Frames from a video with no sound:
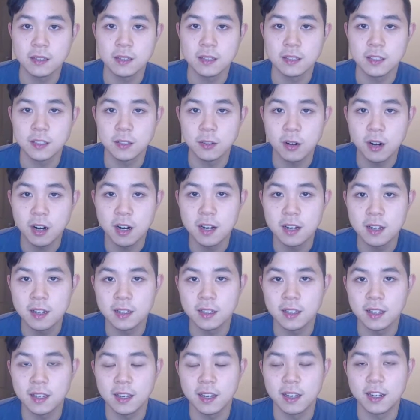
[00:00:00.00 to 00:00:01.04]
So
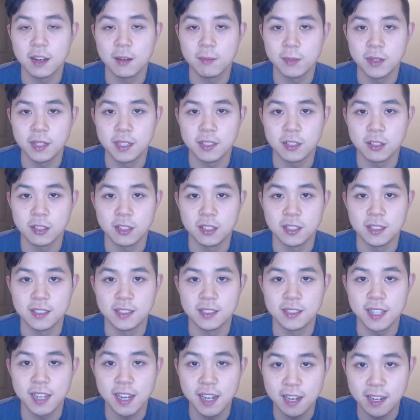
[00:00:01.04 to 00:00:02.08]
on a company's
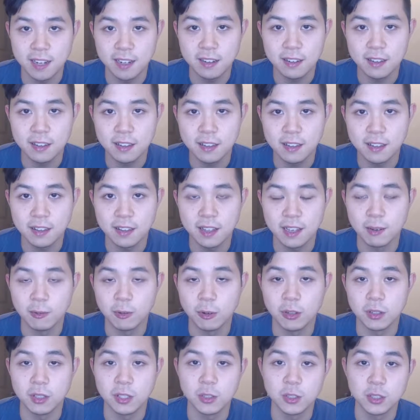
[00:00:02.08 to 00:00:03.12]
earnings day, they
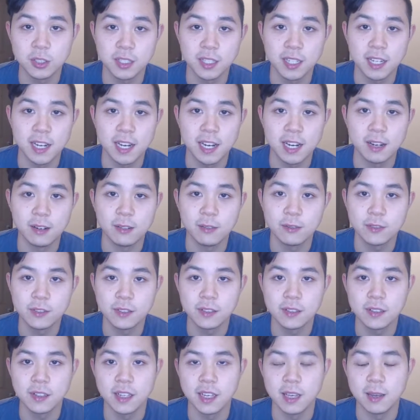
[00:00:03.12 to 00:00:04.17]
will usually have
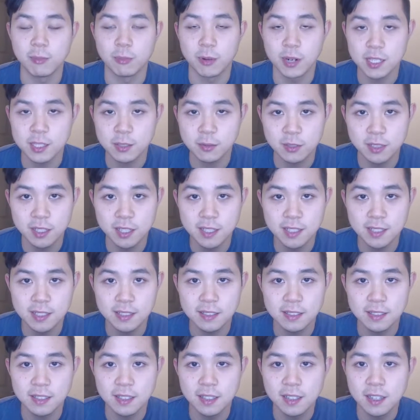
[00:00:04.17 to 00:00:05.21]
a press
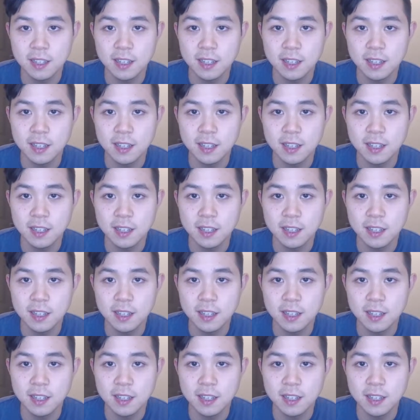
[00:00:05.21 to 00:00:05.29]
release,